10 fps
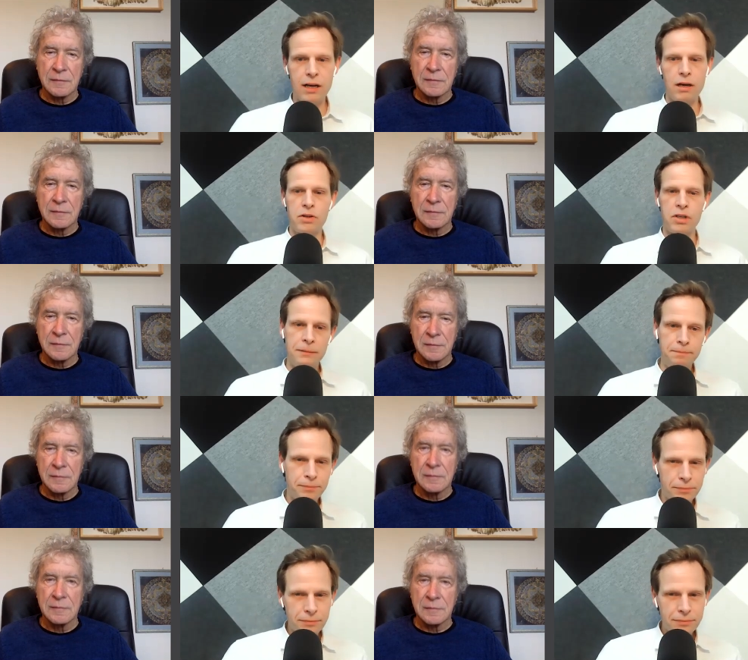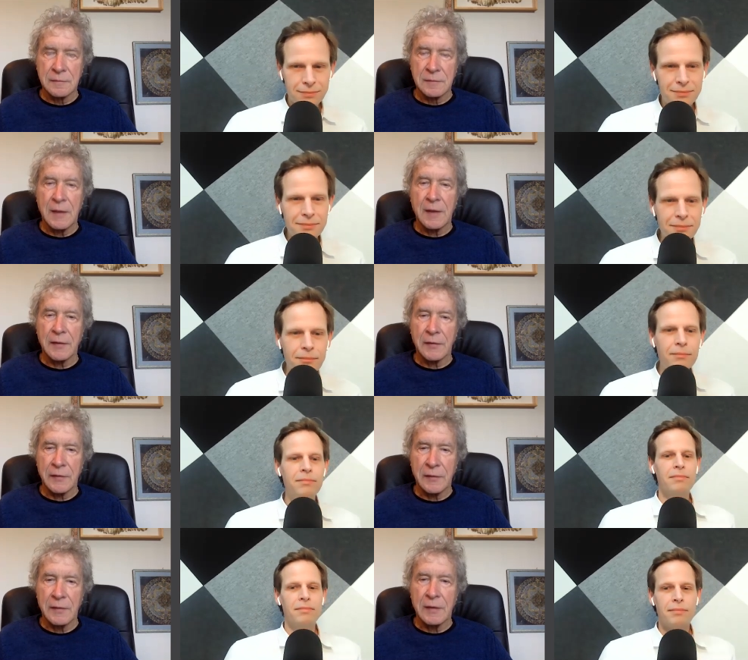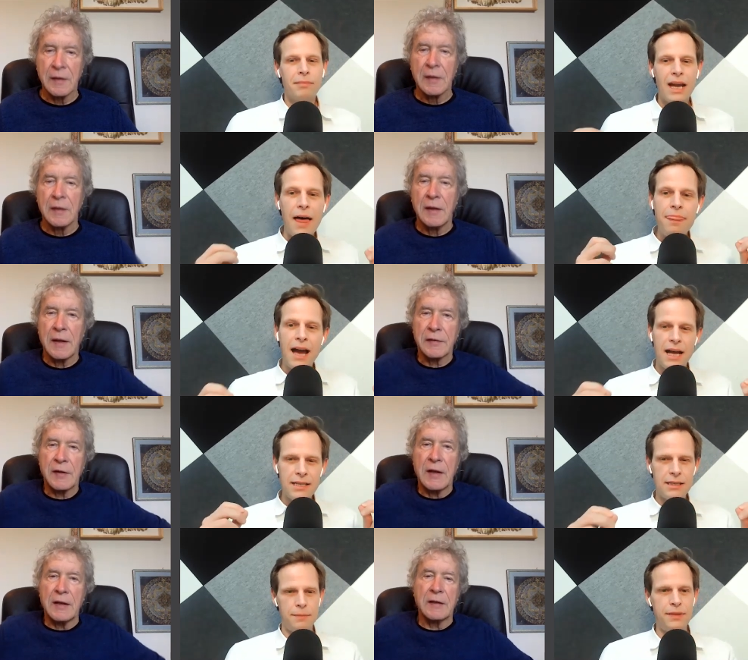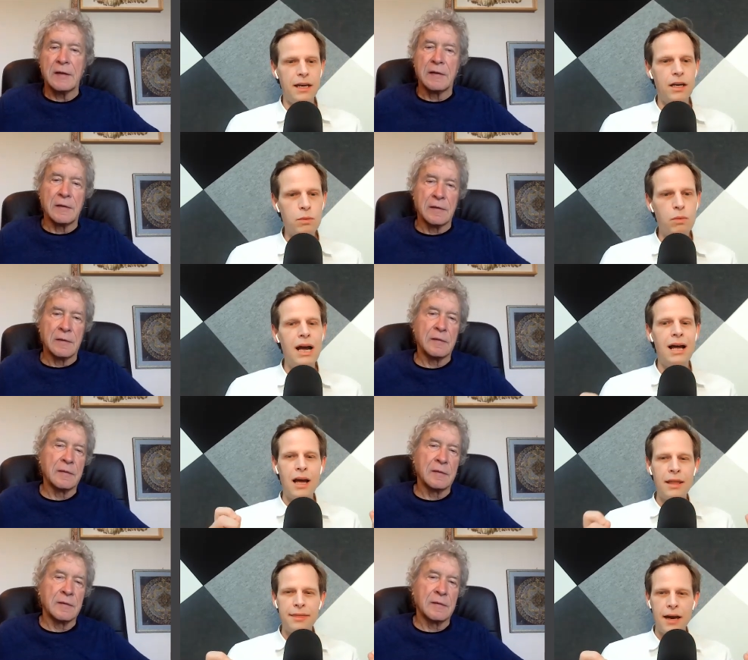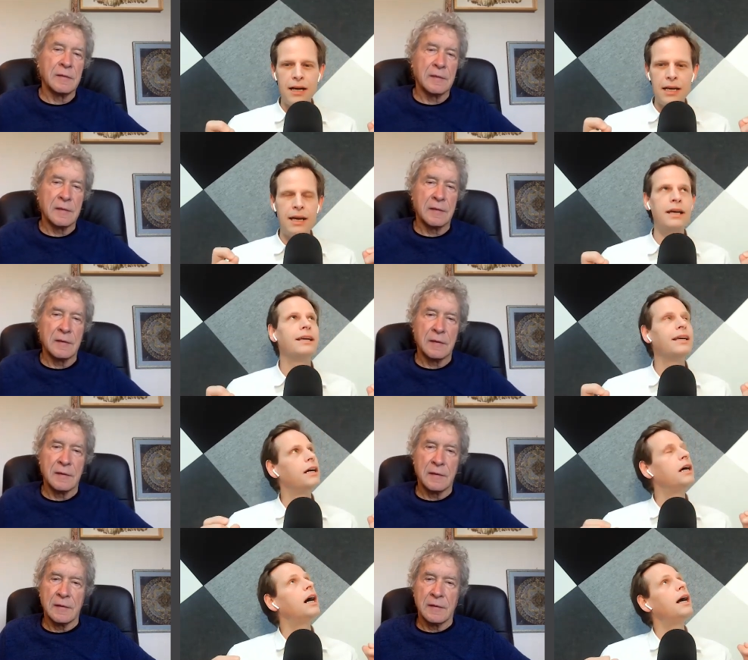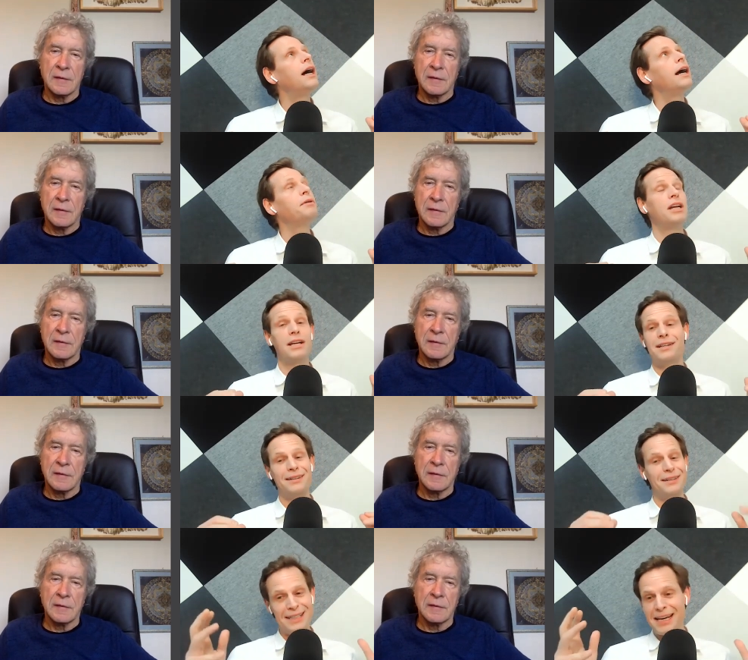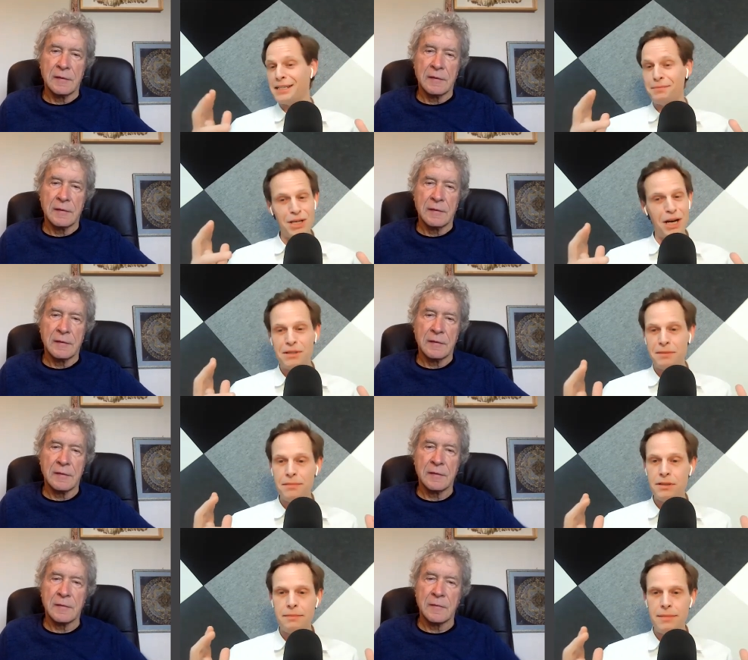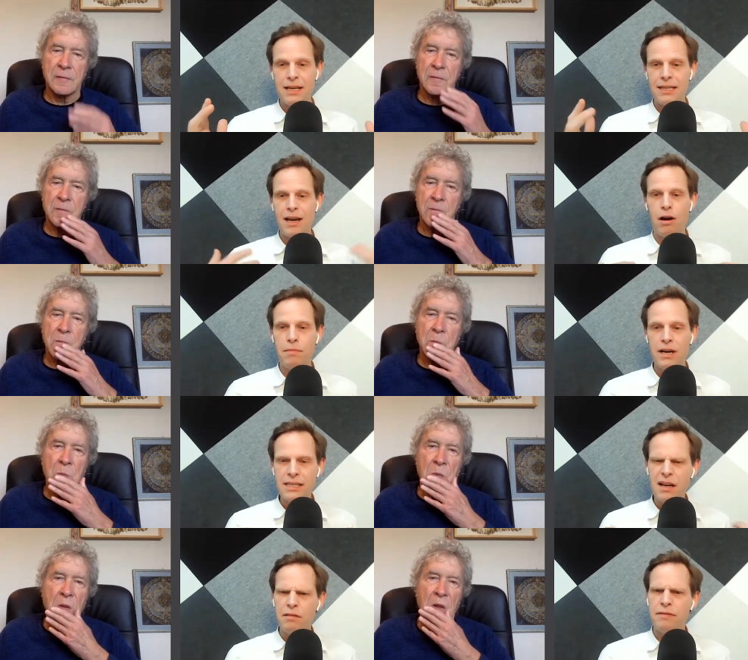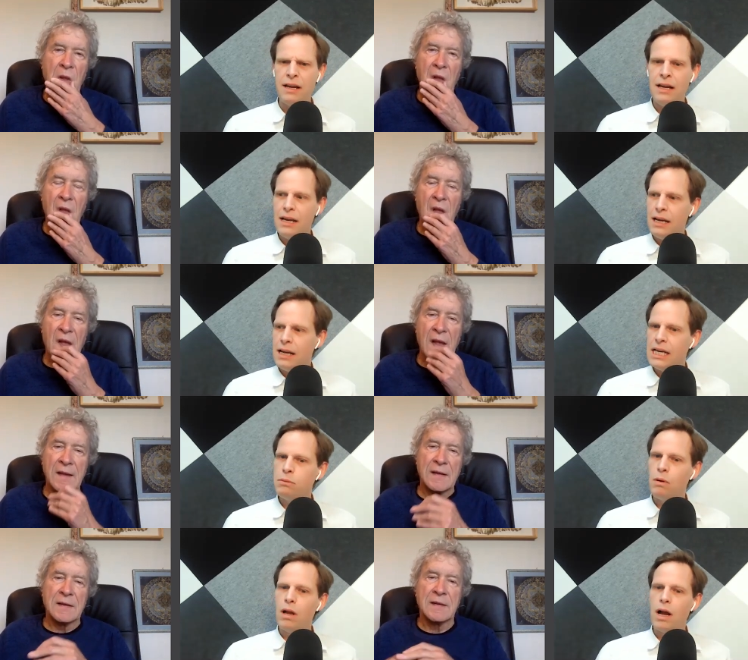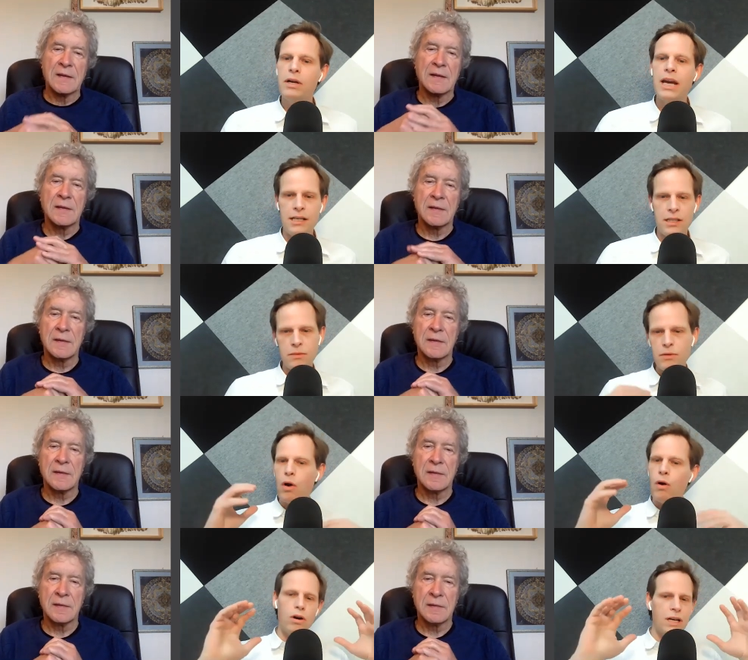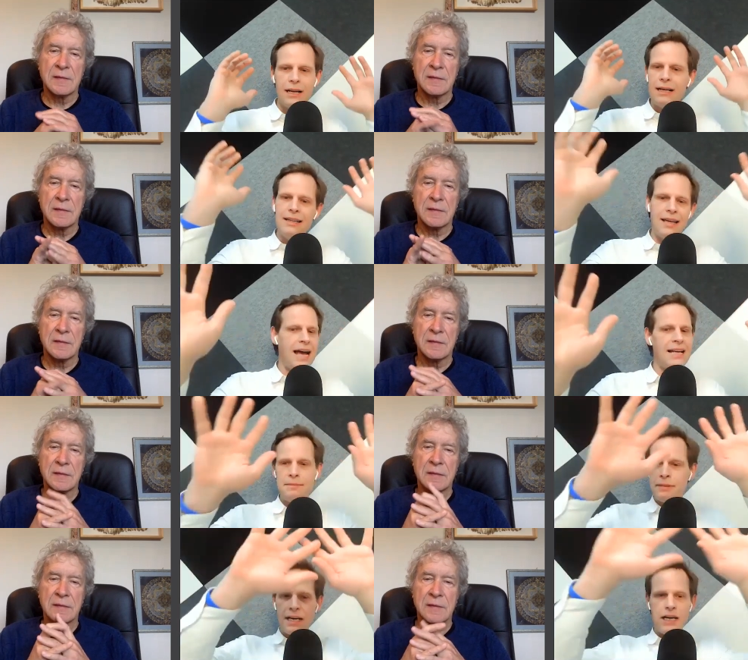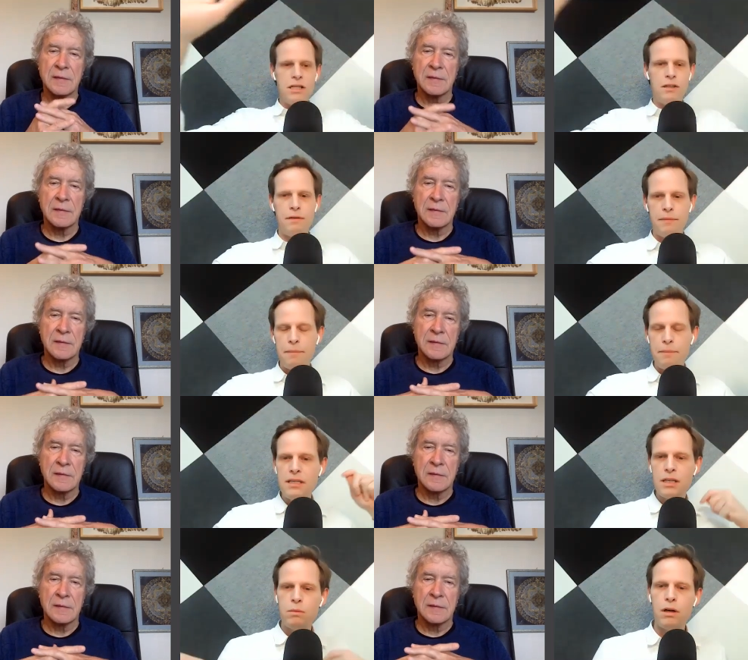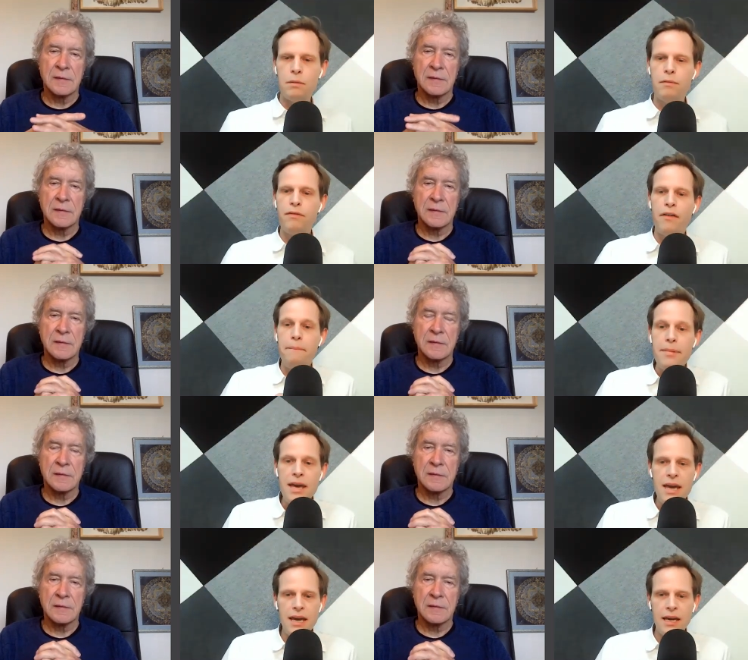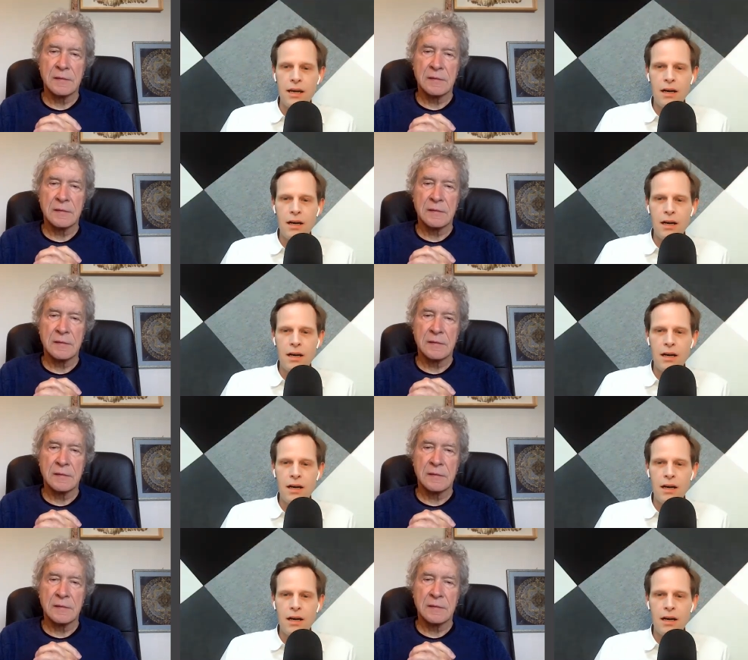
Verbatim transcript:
Speaker 1: culture. Yes, and yes. that's something as well. I, you know, I'm going to take some time to to meditate on myself. Is well, okay, so oh, clearly that has implications for the business world, but for me,